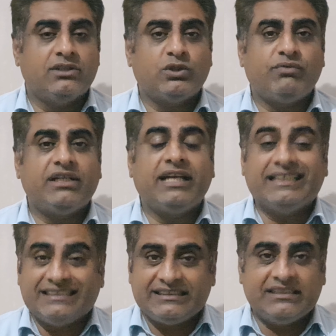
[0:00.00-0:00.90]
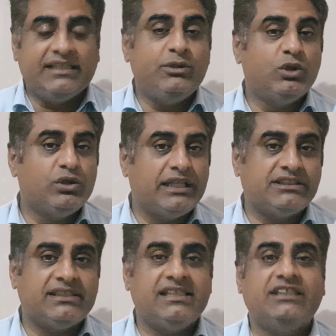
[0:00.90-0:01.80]
So what does the new
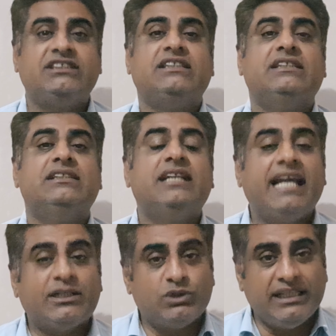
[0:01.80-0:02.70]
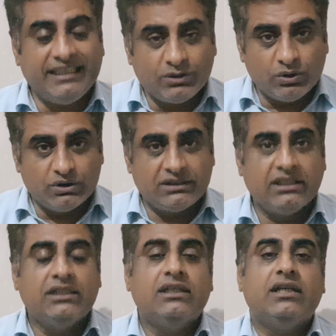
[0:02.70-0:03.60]
legislation actually
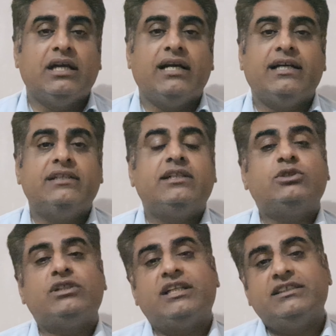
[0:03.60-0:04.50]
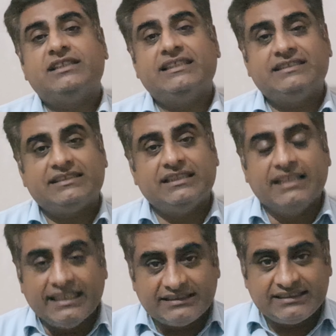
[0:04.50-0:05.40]
include? The short answer is
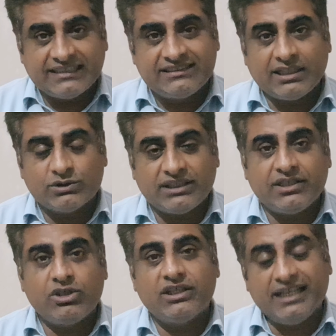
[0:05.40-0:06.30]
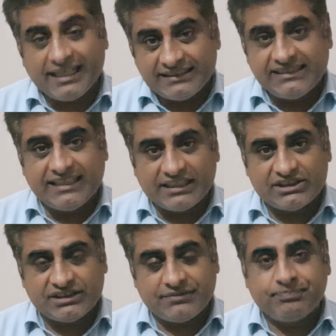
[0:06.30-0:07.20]
a $6,000 tax
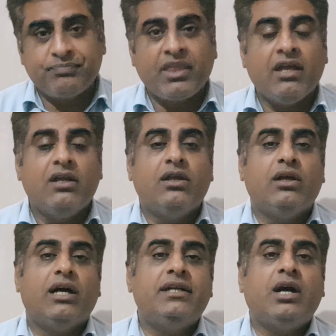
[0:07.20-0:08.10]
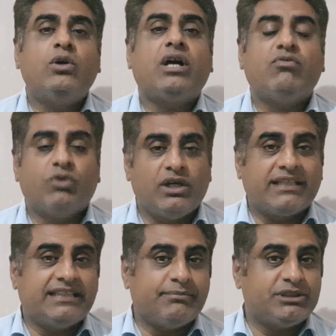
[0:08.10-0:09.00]
deduction, not a full
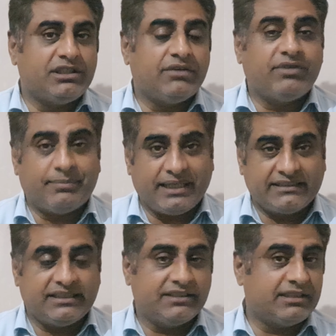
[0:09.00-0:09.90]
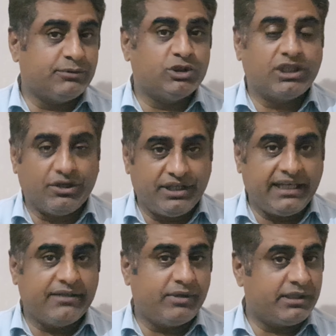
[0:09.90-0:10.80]
exemption from taxes on Social
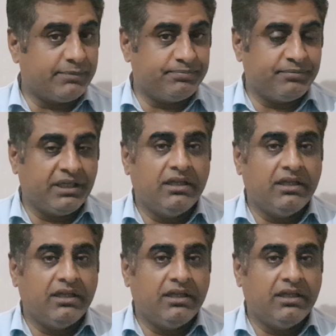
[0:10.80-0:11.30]
Security income.